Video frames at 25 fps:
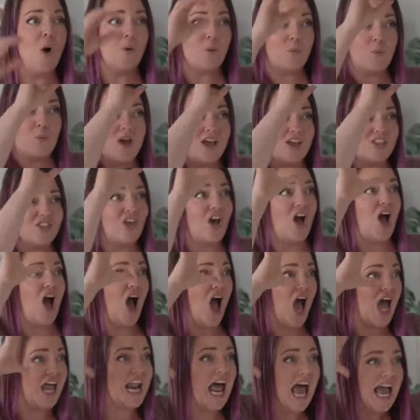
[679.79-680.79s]
with
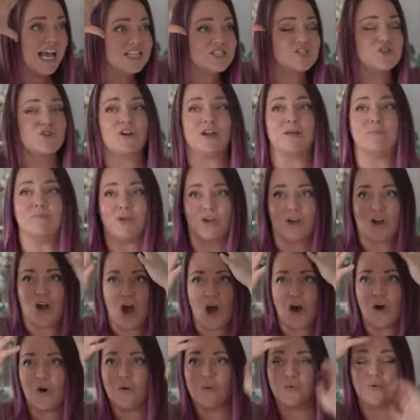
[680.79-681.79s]
an ice cream
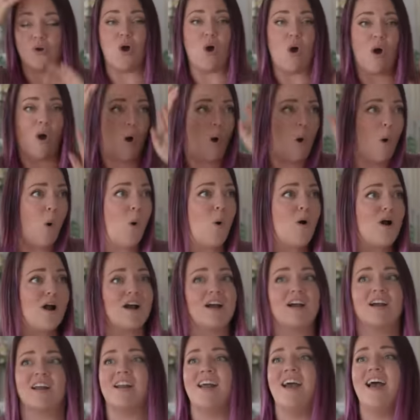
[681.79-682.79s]
cone
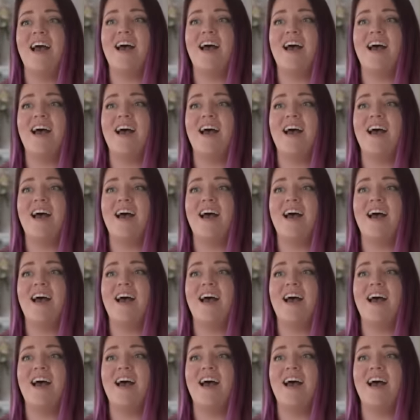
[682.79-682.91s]
horn,